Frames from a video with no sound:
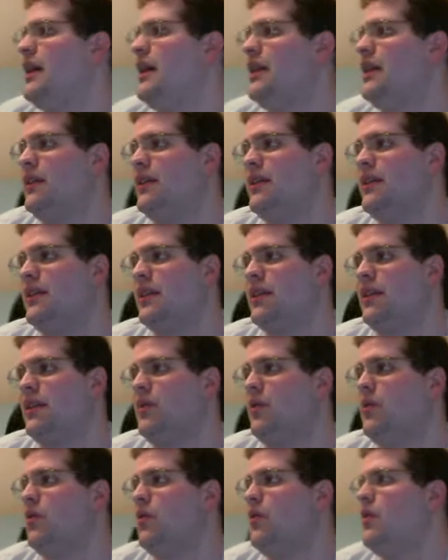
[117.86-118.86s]
Haley
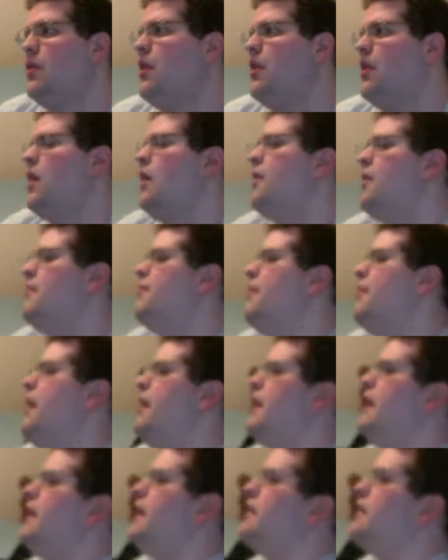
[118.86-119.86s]
did,
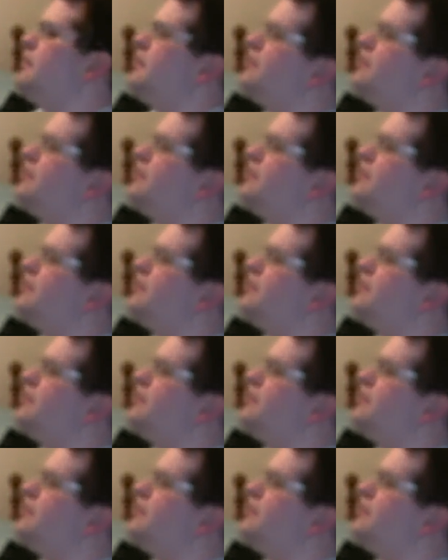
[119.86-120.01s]
I had